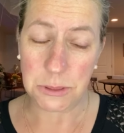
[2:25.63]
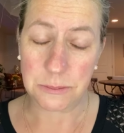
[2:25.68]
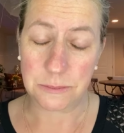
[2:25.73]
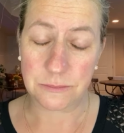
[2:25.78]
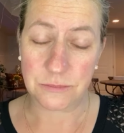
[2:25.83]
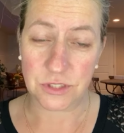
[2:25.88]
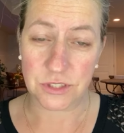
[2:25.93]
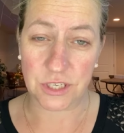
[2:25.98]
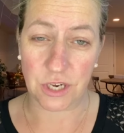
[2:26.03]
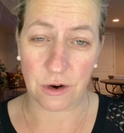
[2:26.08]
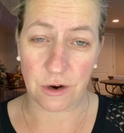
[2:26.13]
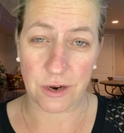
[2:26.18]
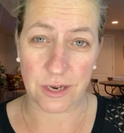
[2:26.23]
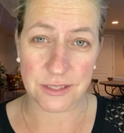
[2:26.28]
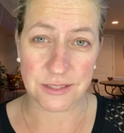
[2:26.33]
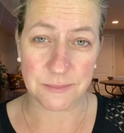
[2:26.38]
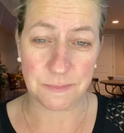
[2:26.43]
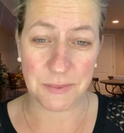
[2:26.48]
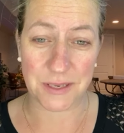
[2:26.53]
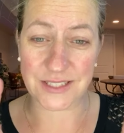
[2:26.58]
Just
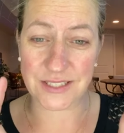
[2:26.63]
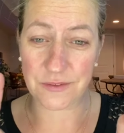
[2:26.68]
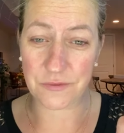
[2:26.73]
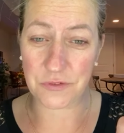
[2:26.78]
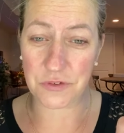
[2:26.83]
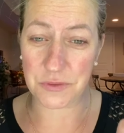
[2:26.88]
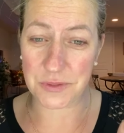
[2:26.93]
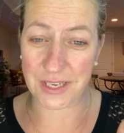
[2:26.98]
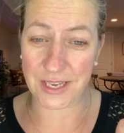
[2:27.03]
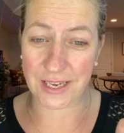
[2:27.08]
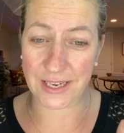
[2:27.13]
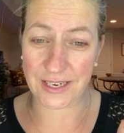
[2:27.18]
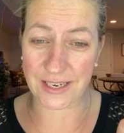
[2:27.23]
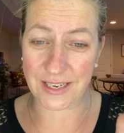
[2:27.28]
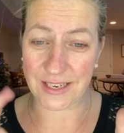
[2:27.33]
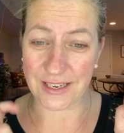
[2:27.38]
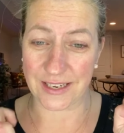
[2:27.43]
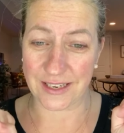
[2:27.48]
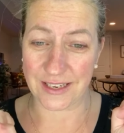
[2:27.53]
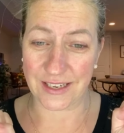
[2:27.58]
curious, because if you did,
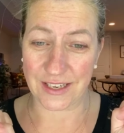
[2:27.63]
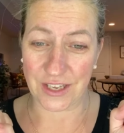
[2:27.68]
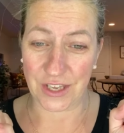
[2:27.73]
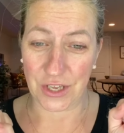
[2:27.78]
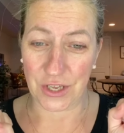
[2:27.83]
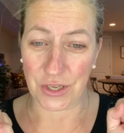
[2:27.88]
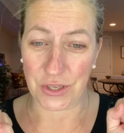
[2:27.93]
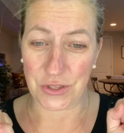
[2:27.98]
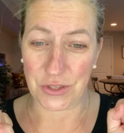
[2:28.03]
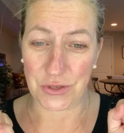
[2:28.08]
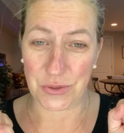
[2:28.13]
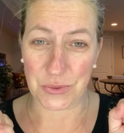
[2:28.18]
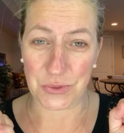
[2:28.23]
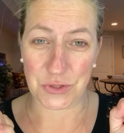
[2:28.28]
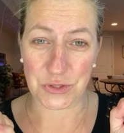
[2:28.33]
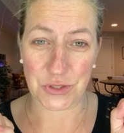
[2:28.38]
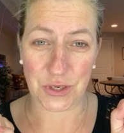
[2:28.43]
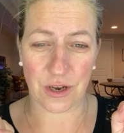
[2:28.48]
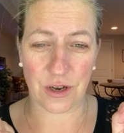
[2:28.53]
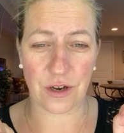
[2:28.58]
you
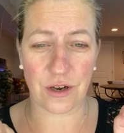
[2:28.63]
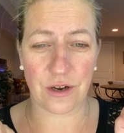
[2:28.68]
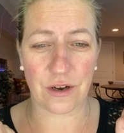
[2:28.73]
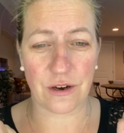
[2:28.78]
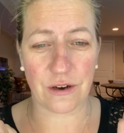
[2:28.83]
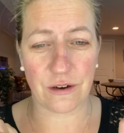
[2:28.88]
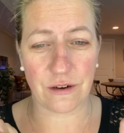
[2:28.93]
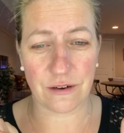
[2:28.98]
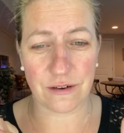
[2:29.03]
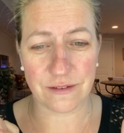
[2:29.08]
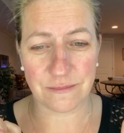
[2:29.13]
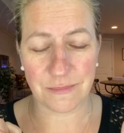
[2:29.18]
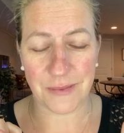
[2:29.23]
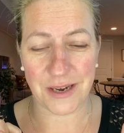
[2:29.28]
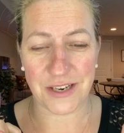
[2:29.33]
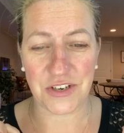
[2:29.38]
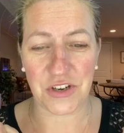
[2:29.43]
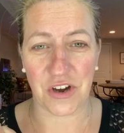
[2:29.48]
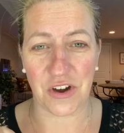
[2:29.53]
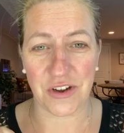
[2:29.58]
should. Oh, my
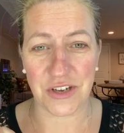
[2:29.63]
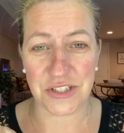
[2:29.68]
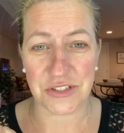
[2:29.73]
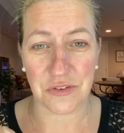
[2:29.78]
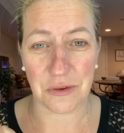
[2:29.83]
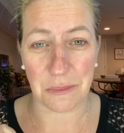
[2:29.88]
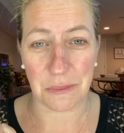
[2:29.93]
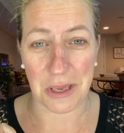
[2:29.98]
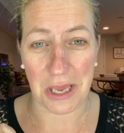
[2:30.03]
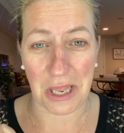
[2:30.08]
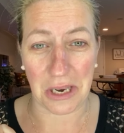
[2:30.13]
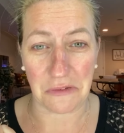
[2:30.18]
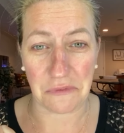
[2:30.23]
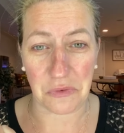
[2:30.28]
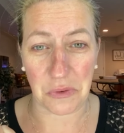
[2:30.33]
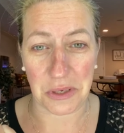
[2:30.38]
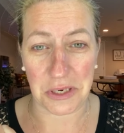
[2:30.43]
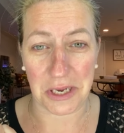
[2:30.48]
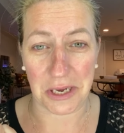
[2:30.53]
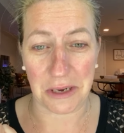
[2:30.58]
dog is from
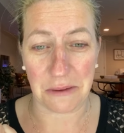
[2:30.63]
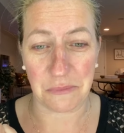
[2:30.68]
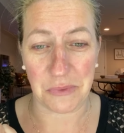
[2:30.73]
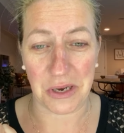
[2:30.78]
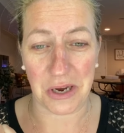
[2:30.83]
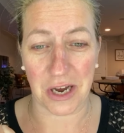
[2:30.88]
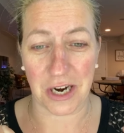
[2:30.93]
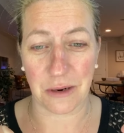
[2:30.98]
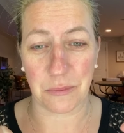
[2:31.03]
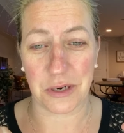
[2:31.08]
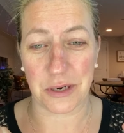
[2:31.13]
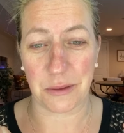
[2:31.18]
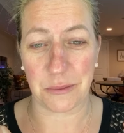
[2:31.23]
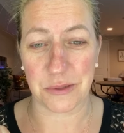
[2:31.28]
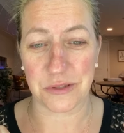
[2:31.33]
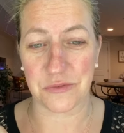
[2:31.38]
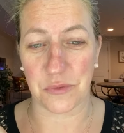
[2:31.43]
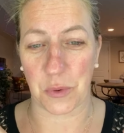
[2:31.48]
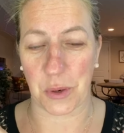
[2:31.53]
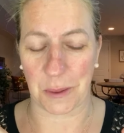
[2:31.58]
California. We got him when he was
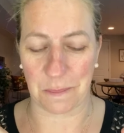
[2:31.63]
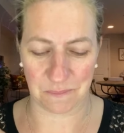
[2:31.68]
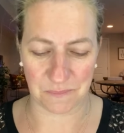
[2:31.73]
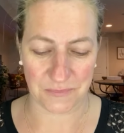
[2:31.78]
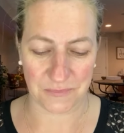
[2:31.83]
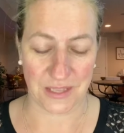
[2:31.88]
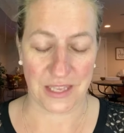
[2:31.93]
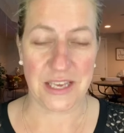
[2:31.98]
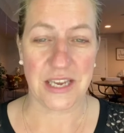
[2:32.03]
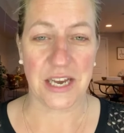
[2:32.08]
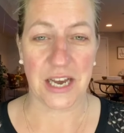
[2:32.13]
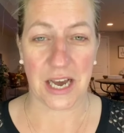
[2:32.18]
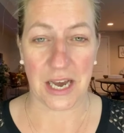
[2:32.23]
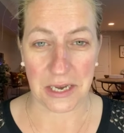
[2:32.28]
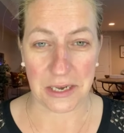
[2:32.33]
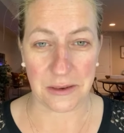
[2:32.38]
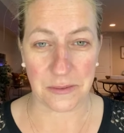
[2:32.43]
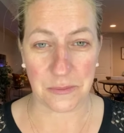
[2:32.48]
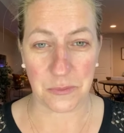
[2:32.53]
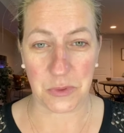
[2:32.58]
four.
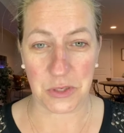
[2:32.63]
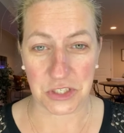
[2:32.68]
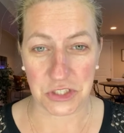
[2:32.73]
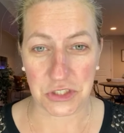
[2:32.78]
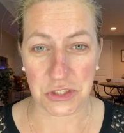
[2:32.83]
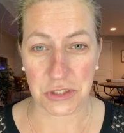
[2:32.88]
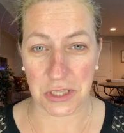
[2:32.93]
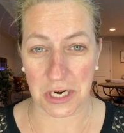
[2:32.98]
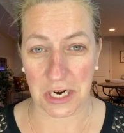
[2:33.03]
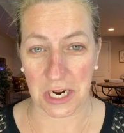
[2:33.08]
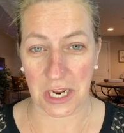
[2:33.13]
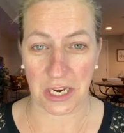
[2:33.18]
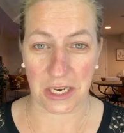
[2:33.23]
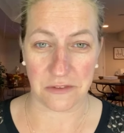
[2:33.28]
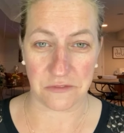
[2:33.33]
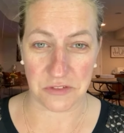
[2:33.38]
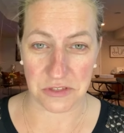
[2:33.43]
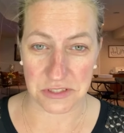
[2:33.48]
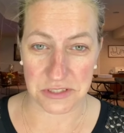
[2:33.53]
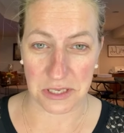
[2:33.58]
I wished that I
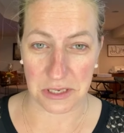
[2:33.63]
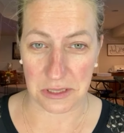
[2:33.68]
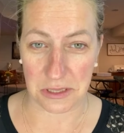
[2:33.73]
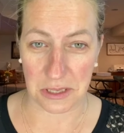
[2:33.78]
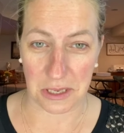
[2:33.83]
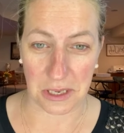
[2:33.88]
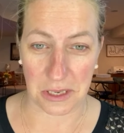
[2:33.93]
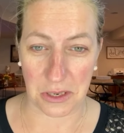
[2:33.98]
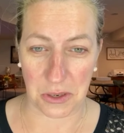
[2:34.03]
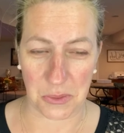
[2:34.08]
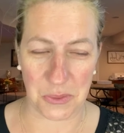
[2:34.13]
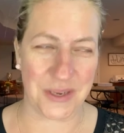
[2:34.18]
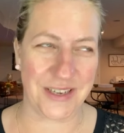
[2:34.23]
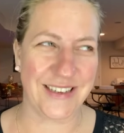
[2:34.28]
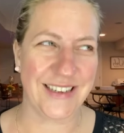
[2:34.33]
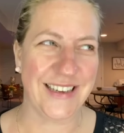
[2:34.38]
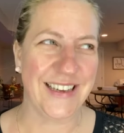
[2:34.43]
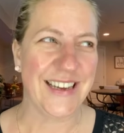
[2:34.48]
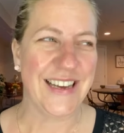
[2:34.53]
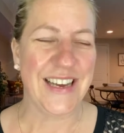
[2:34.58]
lived in San Diego.
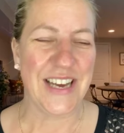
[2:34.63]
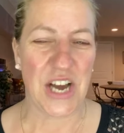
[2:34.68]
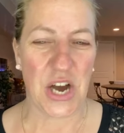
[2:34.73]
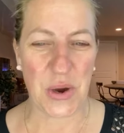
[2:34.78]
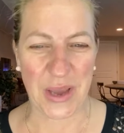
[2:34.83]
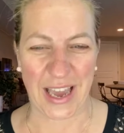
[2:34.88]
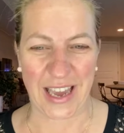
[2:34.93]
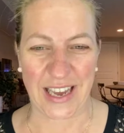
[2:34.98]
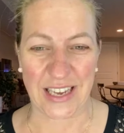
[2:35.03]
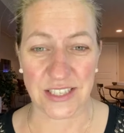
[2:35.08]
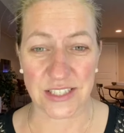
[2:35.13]
Okay.